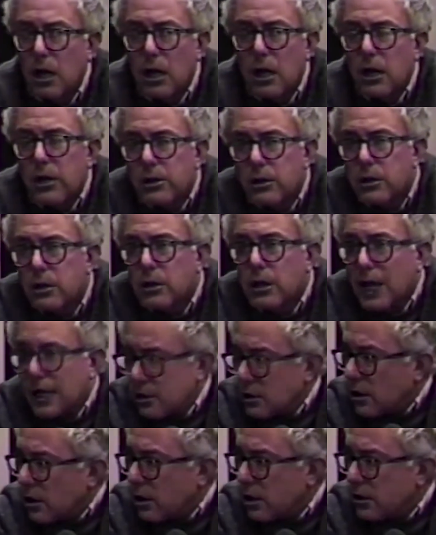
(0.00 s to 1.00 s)
And
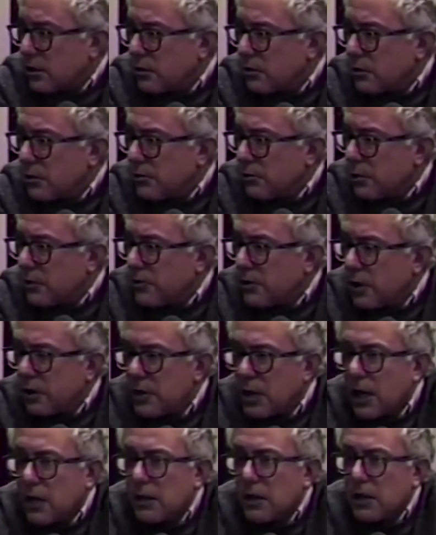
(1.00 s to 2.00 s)
that's gone. We've
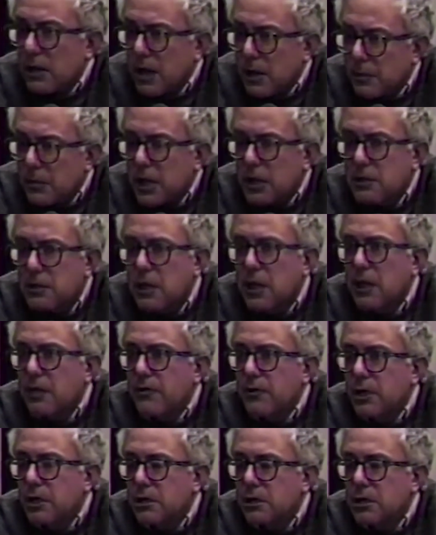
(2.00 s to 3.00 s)
done that, and that makes
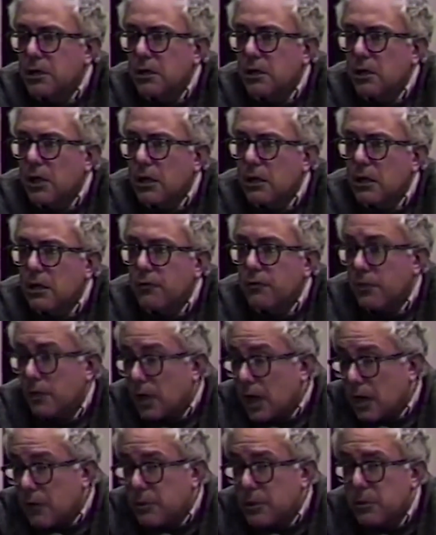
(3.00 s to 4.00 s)
life easier, I think, for a
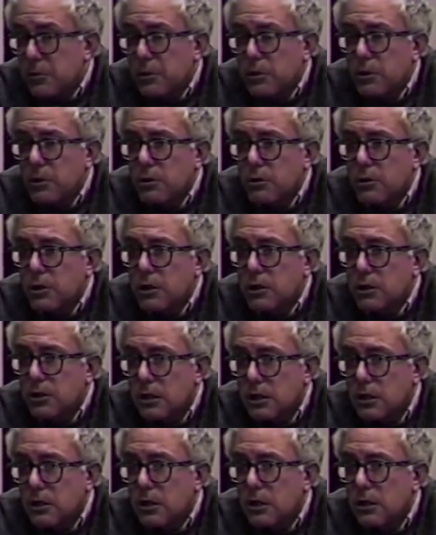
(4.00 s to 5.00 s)
lot of people, including
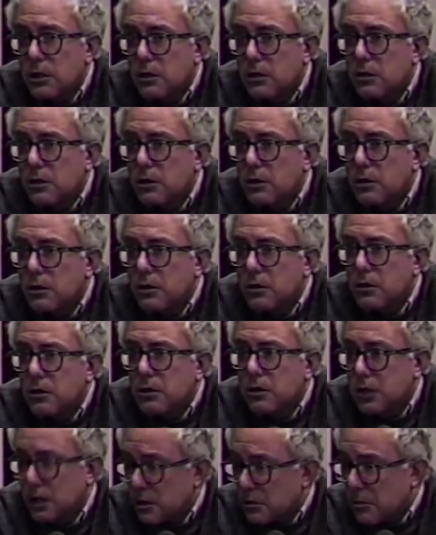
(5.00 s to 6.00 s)

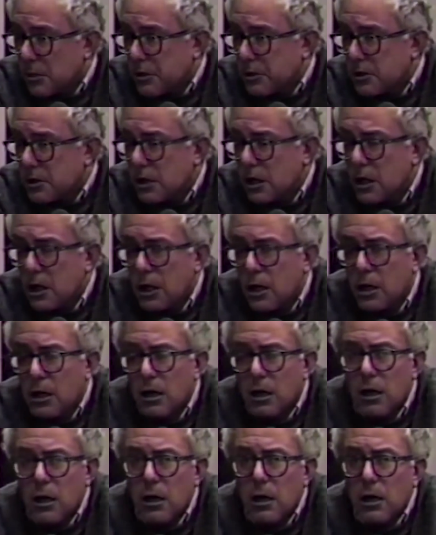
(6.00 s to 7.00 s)
single mothers
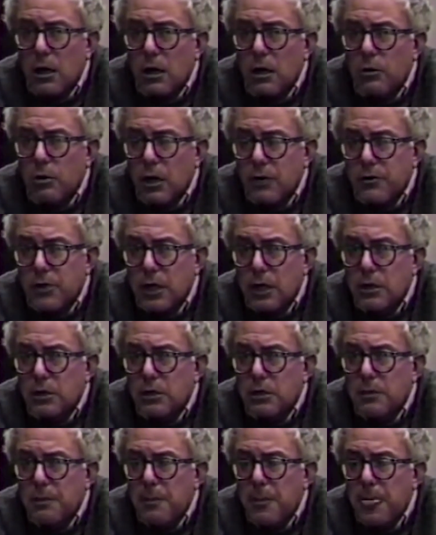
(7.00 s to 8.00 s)
who have
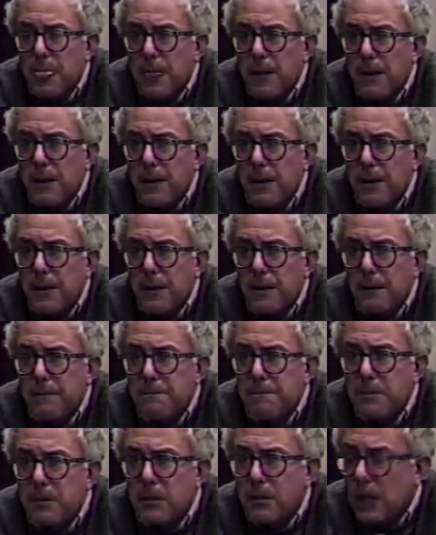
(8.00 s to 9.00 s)
kids.
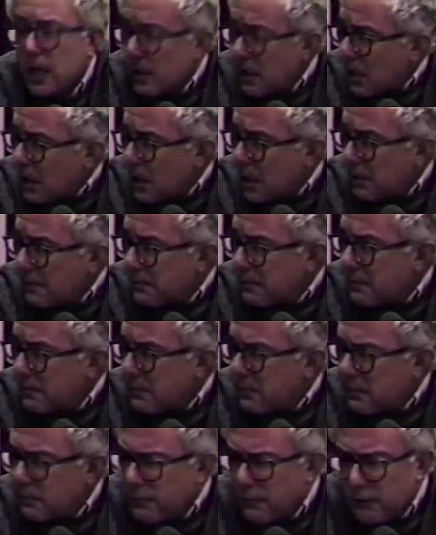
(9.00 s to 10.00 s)
Daycare,
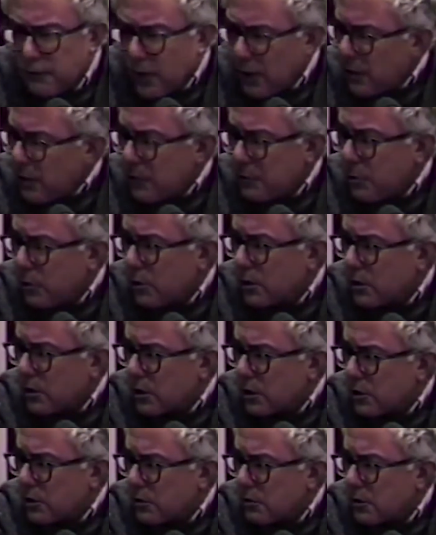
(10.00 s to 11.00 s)
very
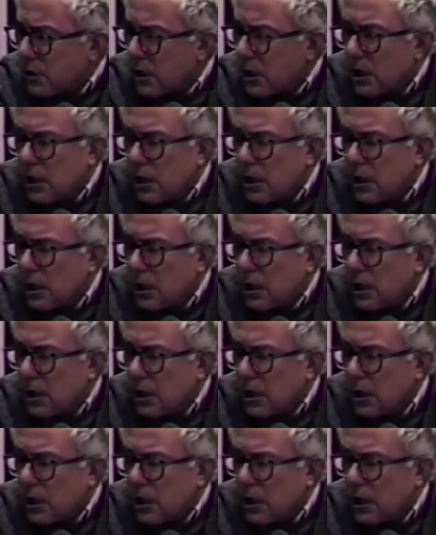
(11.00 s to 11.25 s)
important issue.